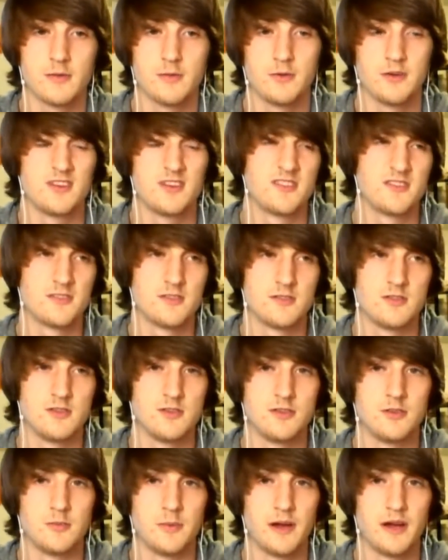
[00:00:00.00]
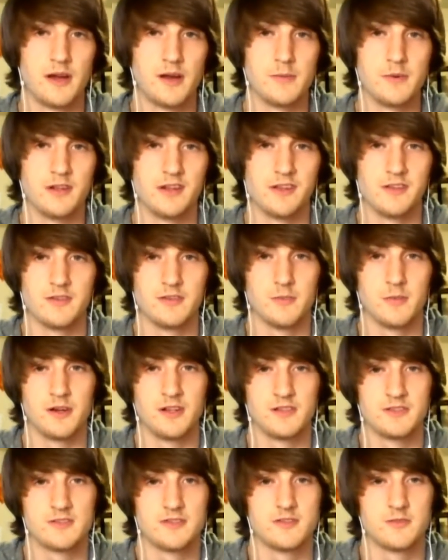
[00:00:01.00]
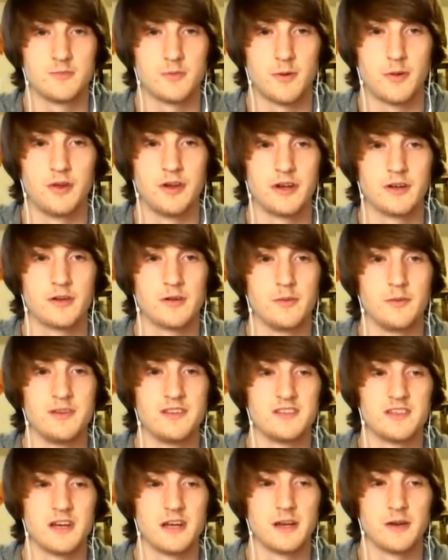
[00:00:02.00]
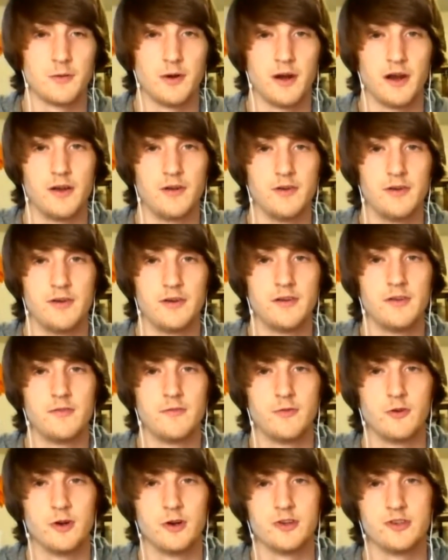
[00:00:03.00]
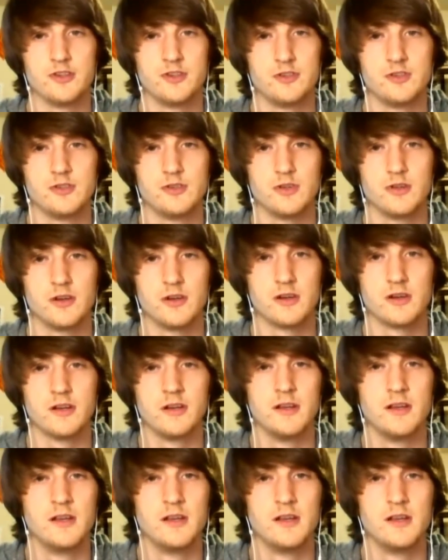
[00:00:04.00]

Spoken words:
which isn't too bad because your monster is probably not going to be staying around for too long